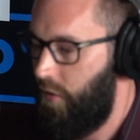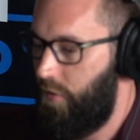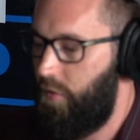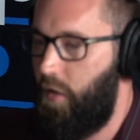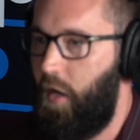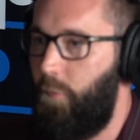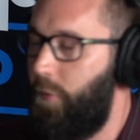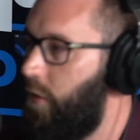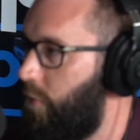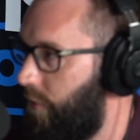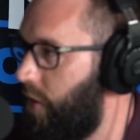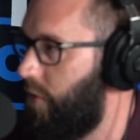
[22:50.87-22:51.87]
hop
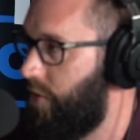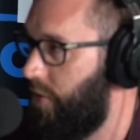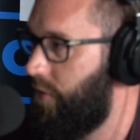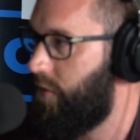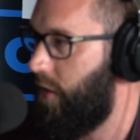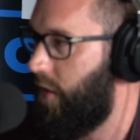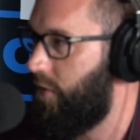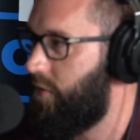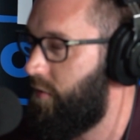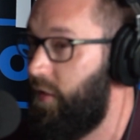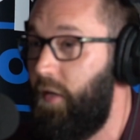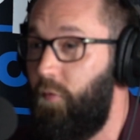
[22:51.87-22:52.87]
in with your 2
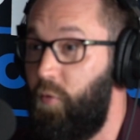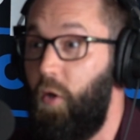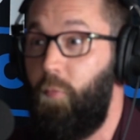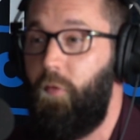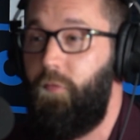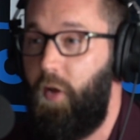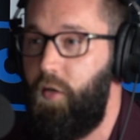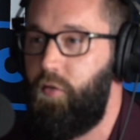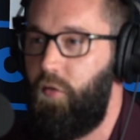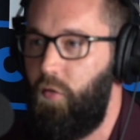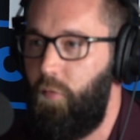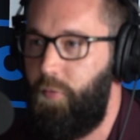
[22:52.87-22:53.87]
cents, give them your
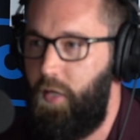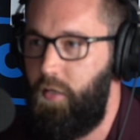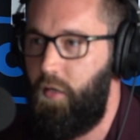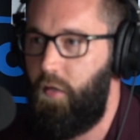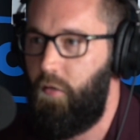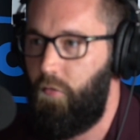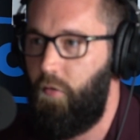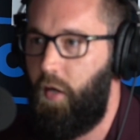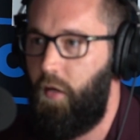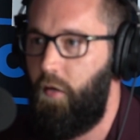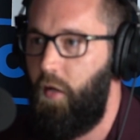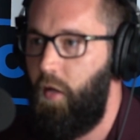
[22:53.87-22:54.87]
professional opinion,
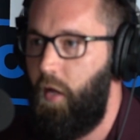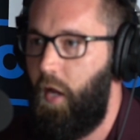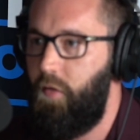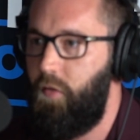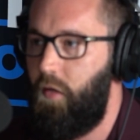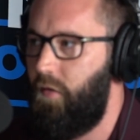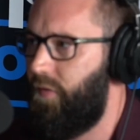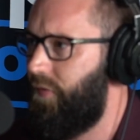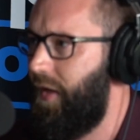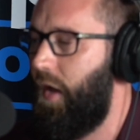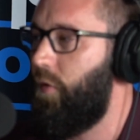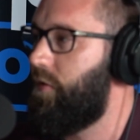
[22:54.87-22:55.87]
right? And then
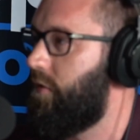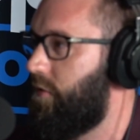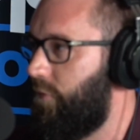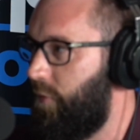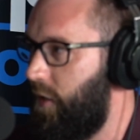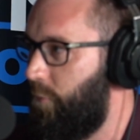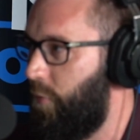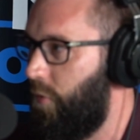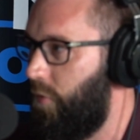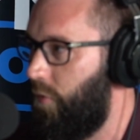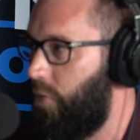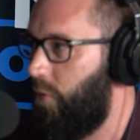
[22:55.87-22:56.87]
thousands of
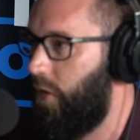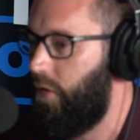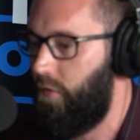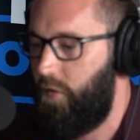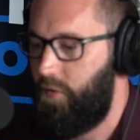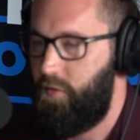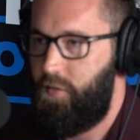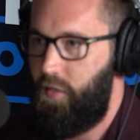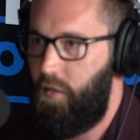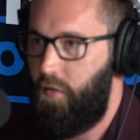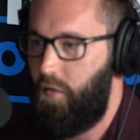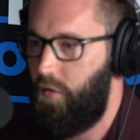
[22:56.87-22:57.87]
people will
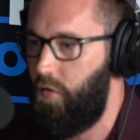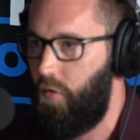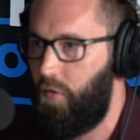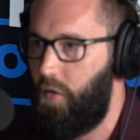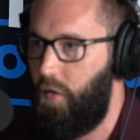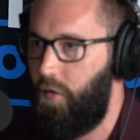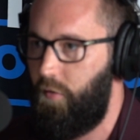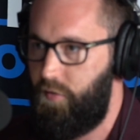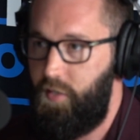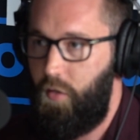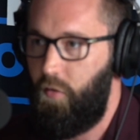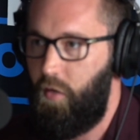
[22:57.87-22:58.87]
see your
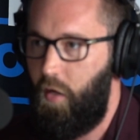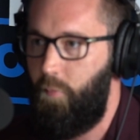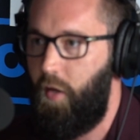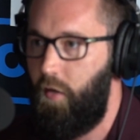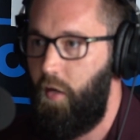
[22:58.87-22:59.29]
comment.